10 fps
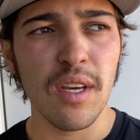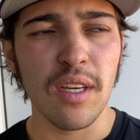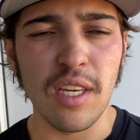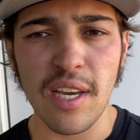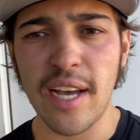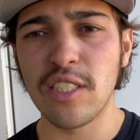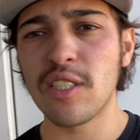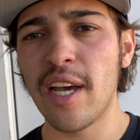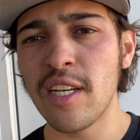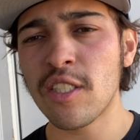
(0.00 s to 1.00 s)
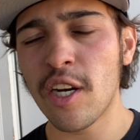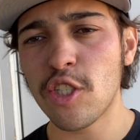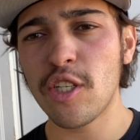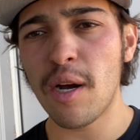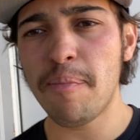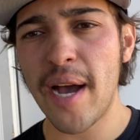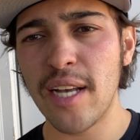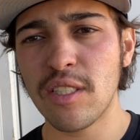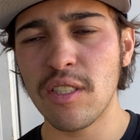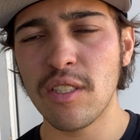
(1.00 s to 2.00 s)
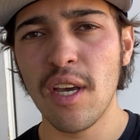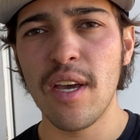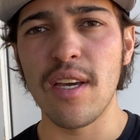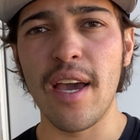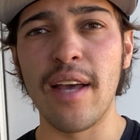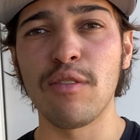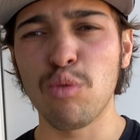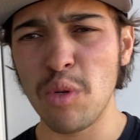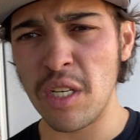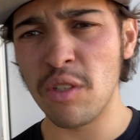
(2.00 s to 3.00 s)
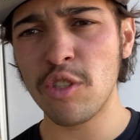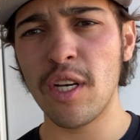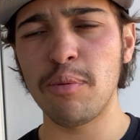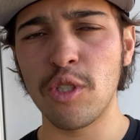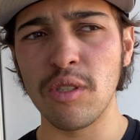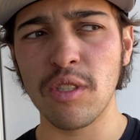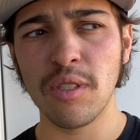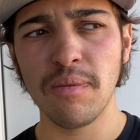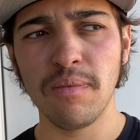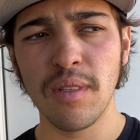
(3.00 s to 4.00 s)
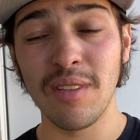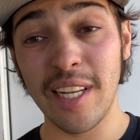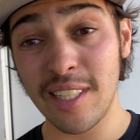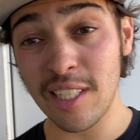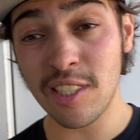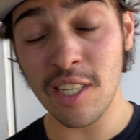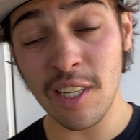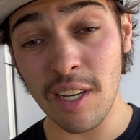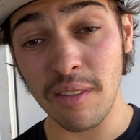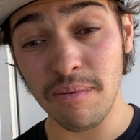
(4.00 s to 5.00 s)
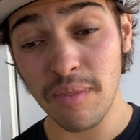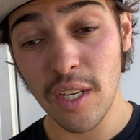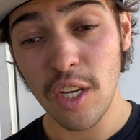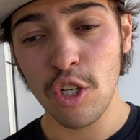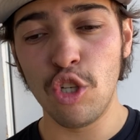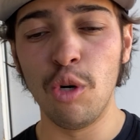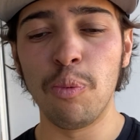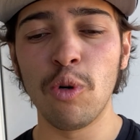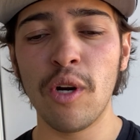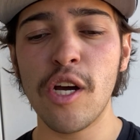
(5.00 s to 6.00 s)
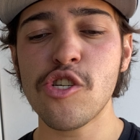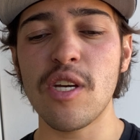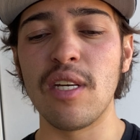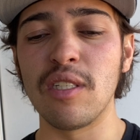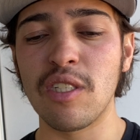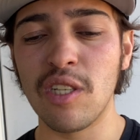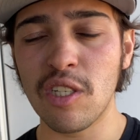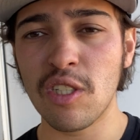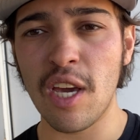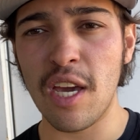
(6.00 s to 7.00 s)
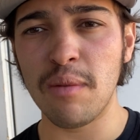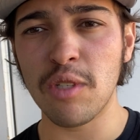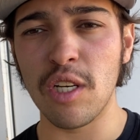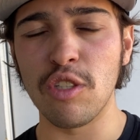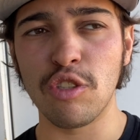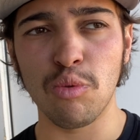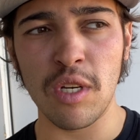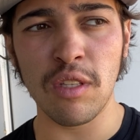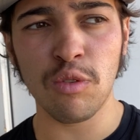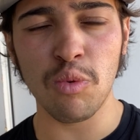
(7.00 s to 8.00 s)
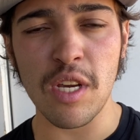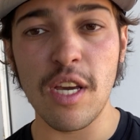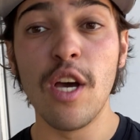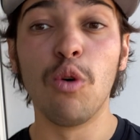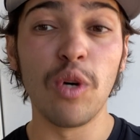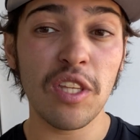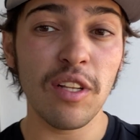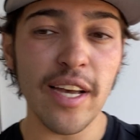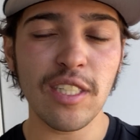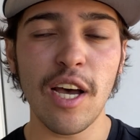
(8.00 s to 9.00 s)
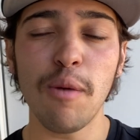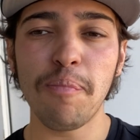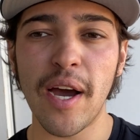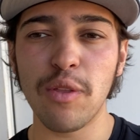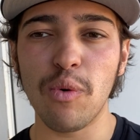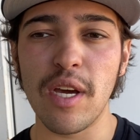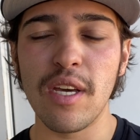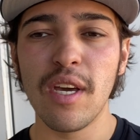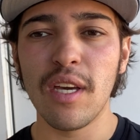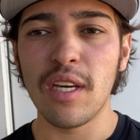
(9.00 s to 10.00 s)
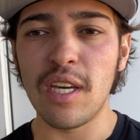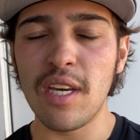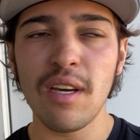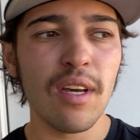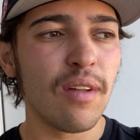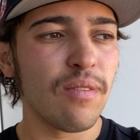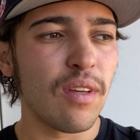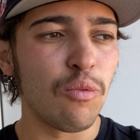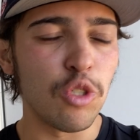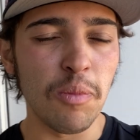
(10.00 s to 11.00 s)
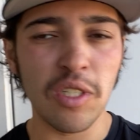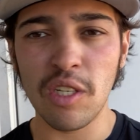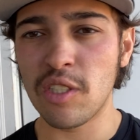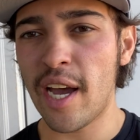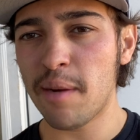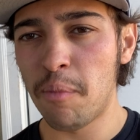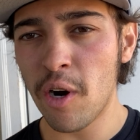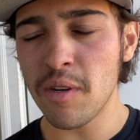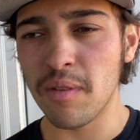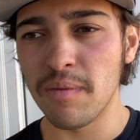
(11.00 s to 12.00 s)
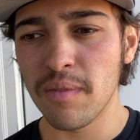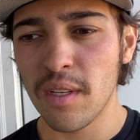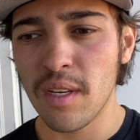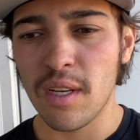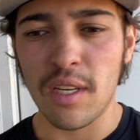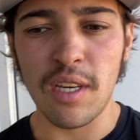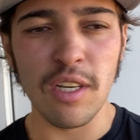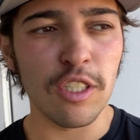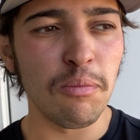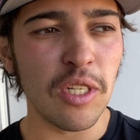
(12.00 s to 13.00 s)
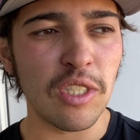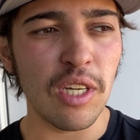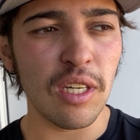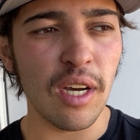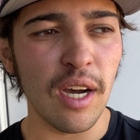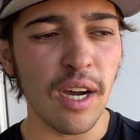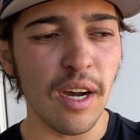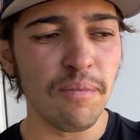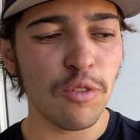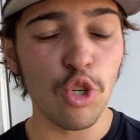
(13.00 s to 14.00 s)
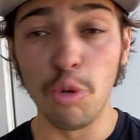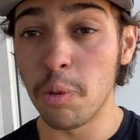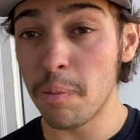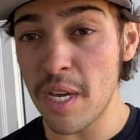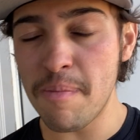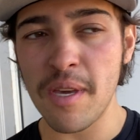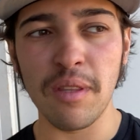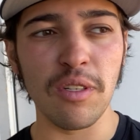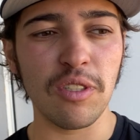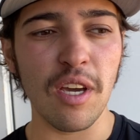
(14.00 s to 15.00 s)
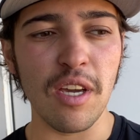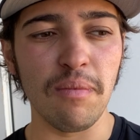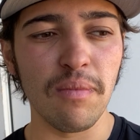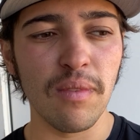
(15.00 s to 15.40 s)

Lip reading: He has 10 touchdown passes and 3 interceptions. Let that sink in. Cooper Rush in 6 games is 3-3 with less help, by the way. He was missing Zach Martin. He is missing Cooper Beebe in this game.